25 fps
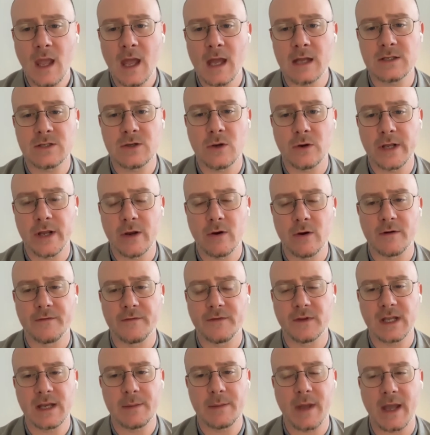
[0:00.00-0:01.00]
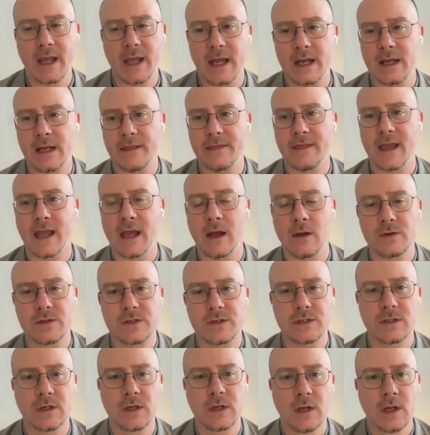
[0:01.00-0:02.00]
Antonio or Felipe, anything
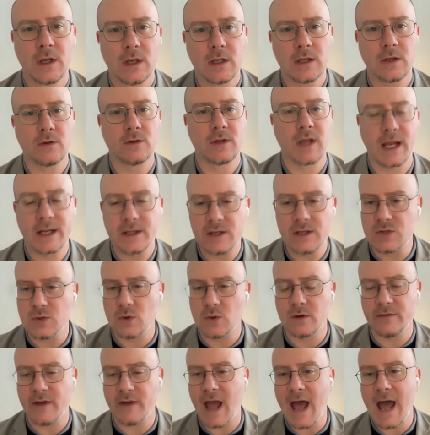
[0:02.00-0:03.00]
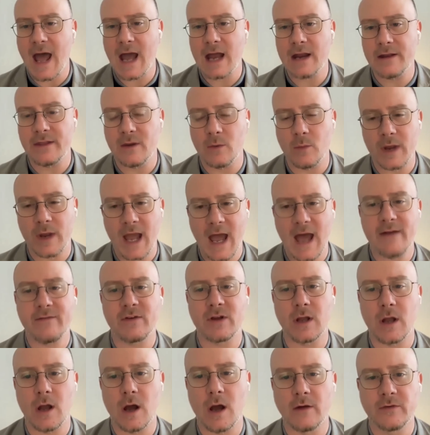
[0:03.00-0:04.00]
else you'd like to sort of add that we
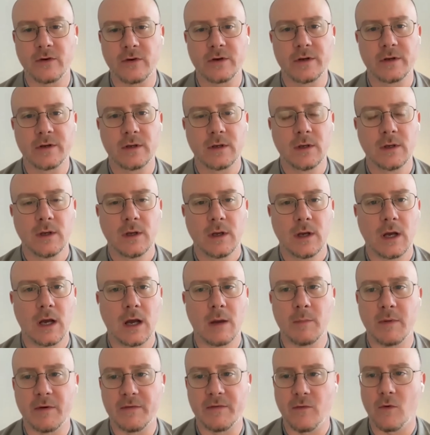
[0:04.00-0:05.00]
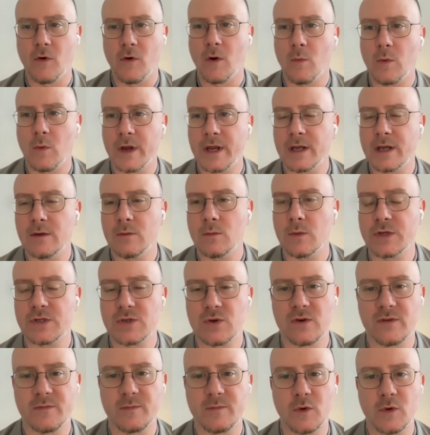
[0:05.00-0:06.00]
haven't covered before we
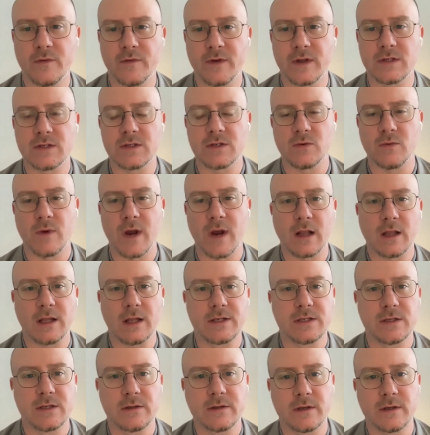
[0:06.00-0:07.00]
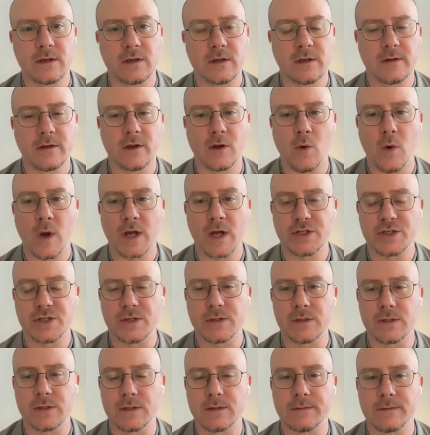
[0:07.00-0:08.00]
sort of move in directly to the
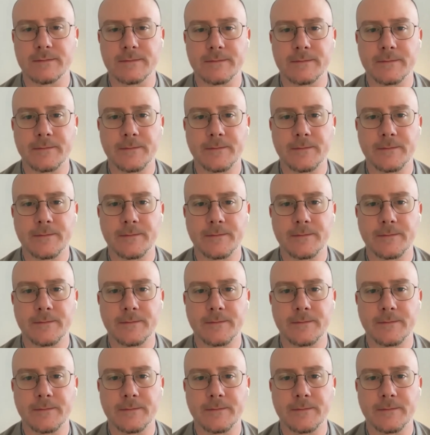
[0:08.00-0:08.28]
questions?